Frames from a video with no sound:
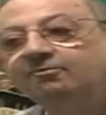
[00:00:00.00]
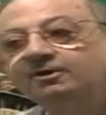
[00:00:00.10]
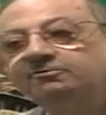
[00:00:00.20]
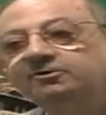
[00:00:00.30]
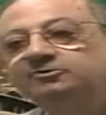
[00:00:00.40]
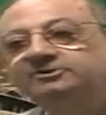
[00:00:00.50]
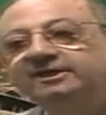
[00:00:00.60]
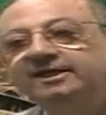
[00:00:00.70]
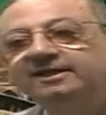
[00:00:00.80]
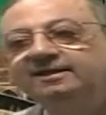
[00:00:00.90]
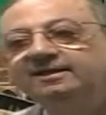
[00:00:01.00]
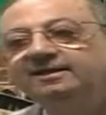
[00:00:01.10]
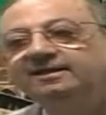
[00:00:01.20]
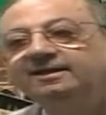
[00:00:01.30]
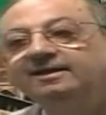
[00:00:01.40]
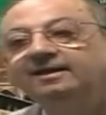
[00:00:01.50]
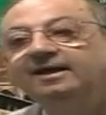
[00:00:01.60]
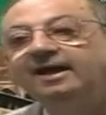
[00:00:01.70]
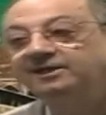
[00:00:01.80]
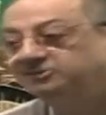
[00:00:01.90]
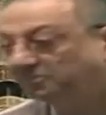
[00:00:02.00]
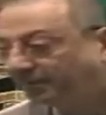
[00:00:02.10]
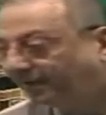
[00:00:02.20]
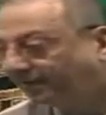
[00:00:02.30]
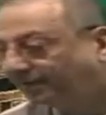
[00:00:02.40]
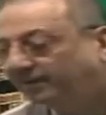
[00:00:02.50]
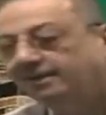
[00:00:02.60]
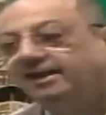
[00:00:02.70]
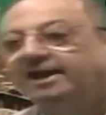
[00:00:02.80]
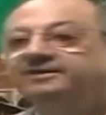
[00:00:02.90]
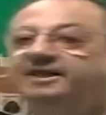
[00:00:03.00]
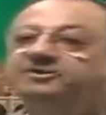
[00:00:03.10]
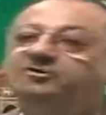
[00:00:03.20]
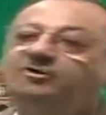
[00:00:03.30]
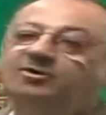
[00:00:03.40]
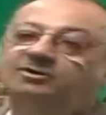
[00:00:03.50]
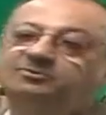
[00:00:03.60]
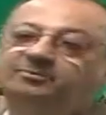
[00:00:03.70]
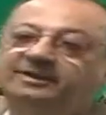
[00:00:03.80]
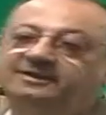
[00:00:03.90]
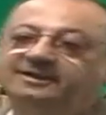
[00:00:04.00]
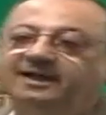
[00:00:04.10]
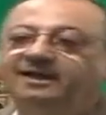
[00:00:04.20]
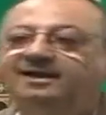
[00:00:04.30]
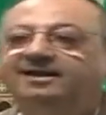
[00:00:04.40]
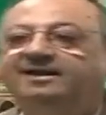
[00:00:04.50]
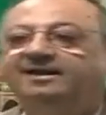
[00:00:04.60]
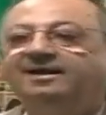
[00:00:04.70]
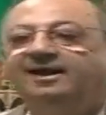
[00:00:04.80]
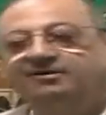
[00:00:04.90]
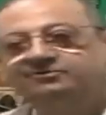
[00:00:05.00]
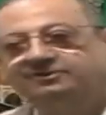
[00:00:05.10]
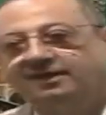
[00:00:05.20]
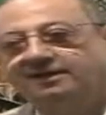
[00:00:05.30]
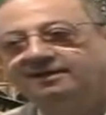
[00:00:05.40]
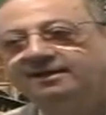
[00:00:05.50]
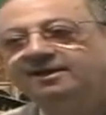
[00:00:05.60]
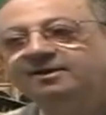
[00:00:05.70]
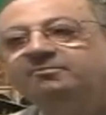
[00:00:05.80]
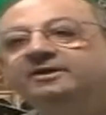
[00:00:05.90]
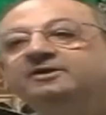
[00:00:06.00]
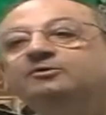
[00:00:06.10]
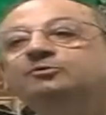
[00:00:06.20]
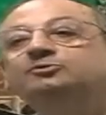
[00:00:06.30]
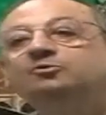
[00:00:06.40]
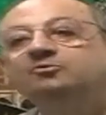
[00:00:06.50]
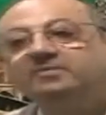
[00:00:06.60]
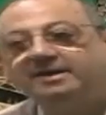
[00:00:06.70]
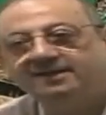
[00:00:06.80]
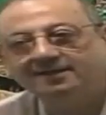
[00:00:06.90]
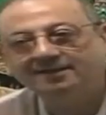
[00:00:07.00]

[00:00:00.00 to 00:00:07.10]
what will you say ajmil and then you have got to bring the harf jar bin nujumi